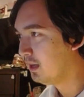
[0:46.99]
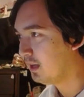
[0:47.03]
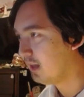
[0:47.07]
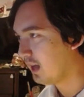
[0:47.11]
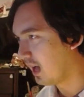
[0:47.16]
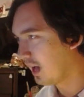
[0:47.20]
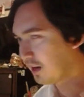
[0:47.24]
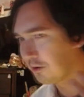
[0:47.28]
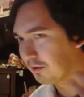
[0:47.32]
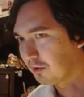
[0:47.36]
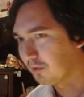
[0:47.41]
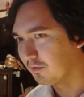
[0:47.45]

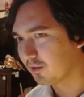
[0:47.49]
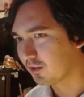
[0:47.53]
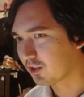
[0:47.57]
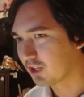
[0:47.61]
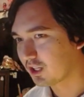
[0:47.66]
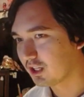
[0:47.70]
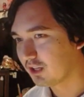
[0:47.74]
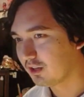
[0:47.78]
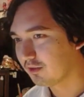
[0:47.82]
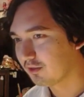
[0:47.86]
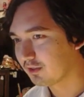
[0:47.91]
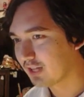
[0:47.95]
I don't know if they're going
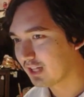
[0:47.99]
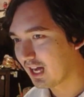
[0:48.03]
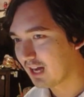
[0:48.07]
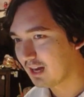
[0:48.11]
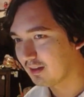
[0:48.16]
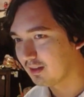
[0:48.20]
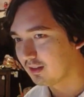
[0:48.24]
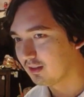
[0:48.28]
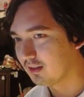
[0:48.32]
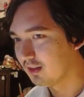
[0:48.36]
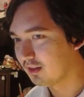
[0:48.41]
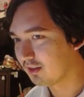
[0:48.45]
to use that
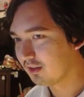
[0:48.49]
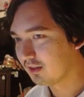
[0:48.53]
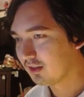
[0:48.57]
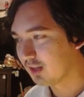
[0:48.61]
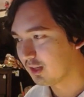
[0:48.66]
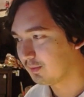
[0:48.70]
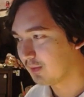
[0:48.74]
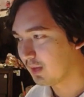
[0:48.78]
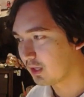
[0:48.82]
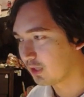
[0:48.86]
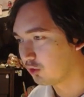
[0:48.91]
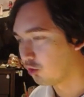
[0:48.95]
because it doesn't
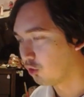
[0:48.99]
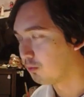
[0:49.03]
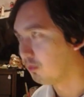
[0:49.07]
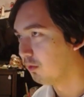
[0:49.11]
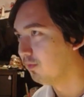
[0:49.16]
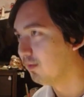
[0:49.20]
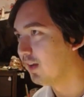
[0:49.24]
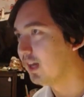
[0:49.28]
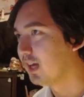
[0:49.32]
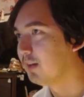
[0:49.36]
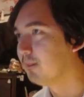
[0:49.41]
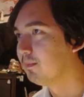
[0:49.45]
seem like normal
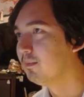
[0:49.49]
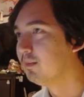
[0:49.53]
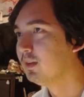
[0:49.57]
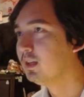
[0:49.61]
Venom.